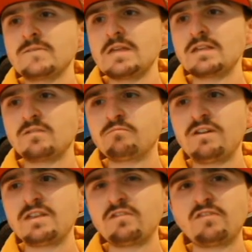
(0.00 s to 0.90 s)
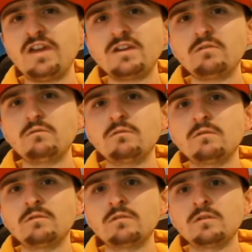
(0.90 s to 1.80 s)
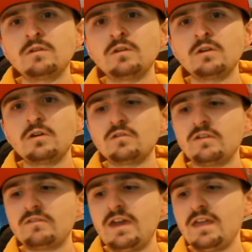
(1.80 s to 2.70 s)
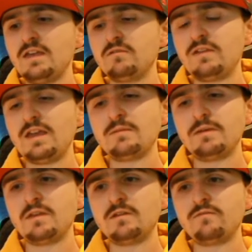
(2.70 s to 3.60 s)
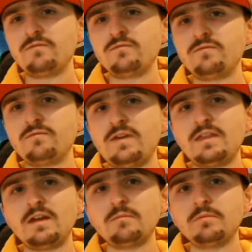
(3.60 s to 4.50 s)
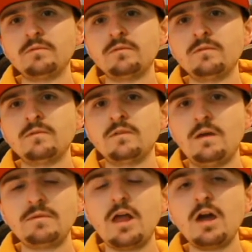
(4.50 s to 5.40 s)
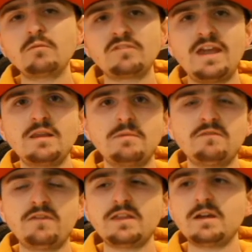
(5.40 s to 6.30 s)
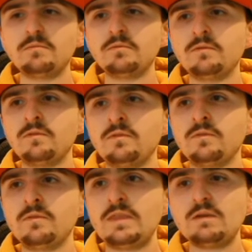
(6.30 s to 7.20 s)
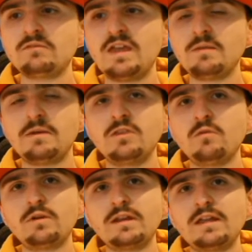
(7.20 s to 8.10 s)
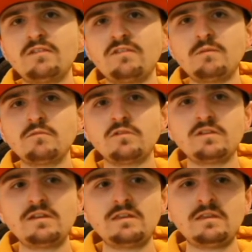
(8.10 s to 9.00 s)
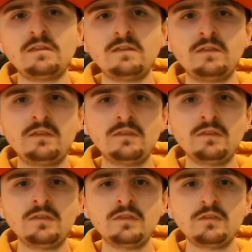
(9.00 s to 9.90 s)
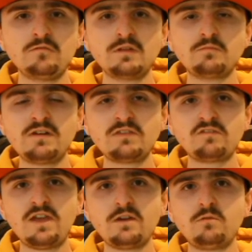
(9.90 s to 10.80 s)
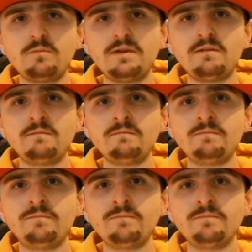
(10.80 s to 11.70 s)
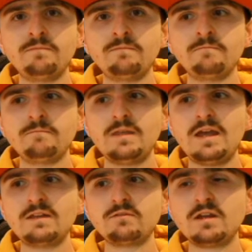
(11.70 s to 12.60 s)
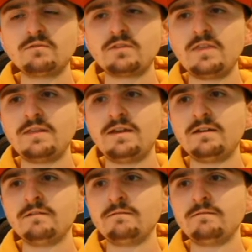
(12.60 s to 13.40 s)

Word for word: and just break the cycle because I was get it was getting a bit fed up I mean, I was getting a bit fed up. It was getting a bit annoying, like the same routine. Trying to break the cycle a bit. And I've kind of done that.